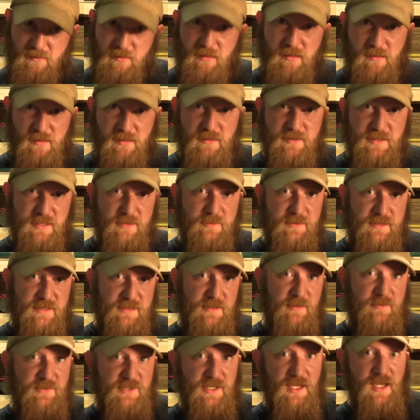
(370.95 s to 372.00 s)
Also a
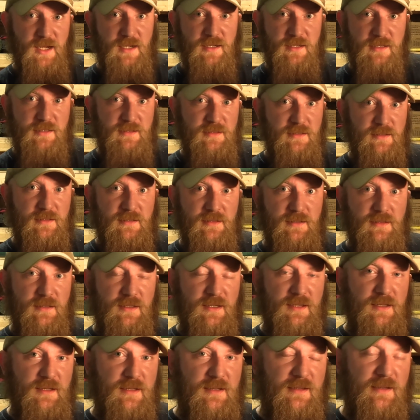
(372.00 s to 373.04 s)
subject
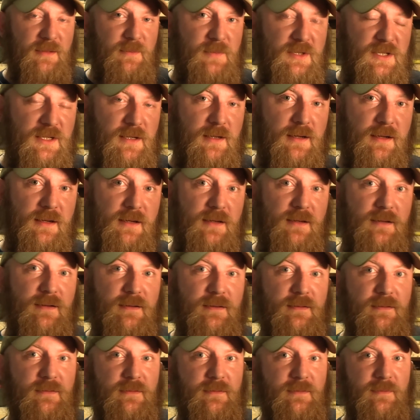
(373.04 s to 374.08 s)
in the book.
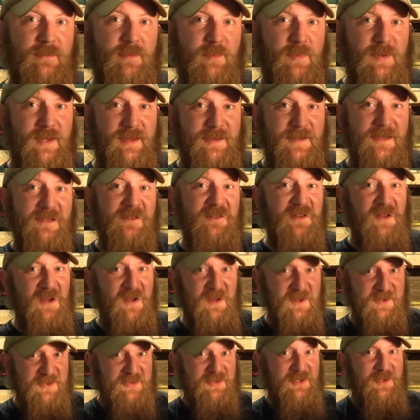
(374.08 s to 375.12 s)
Because
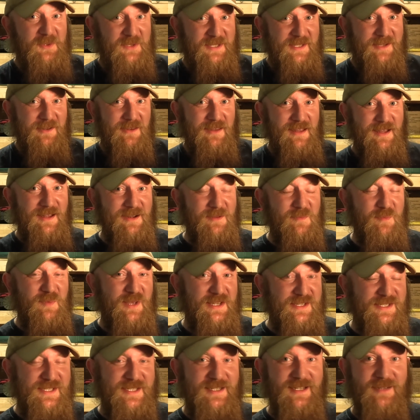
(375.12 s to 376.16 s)
also did a lot of
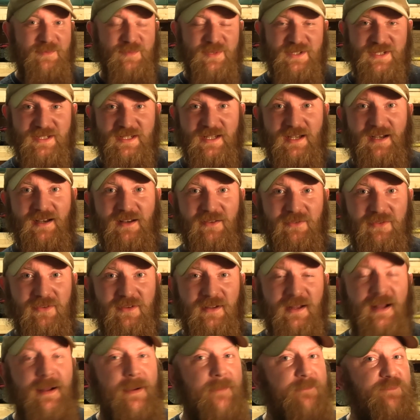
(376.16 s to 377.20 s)
messed up stuff.
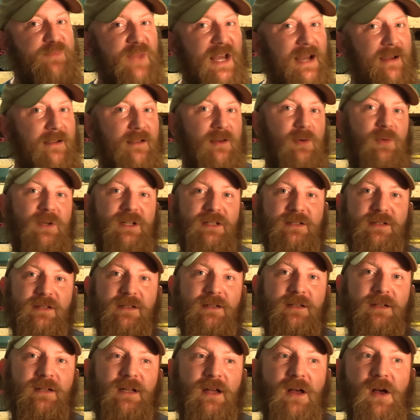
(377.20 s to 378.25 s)
Not going
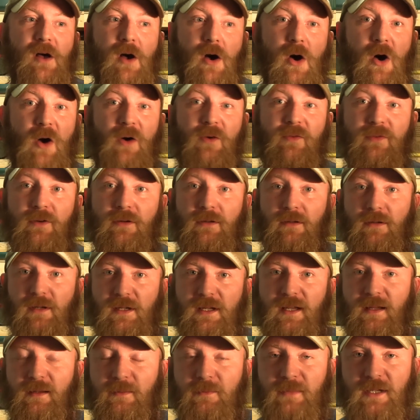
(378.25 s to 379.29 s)
to
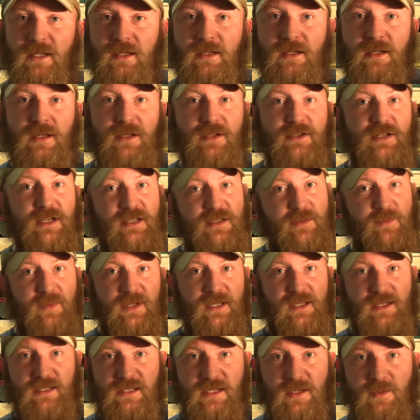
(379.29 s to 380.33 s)
overlook him just
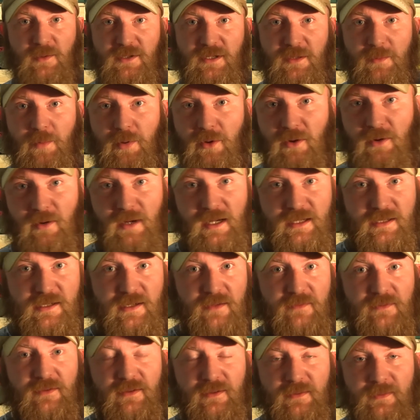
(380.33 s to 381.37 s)
because he was a
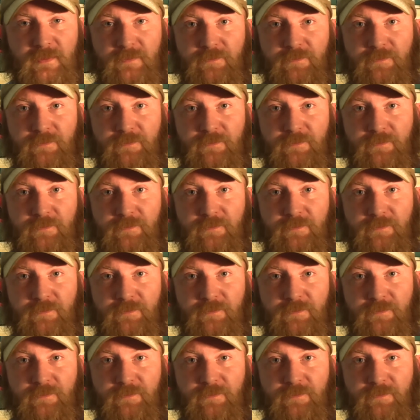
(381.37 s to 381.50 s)
progressive.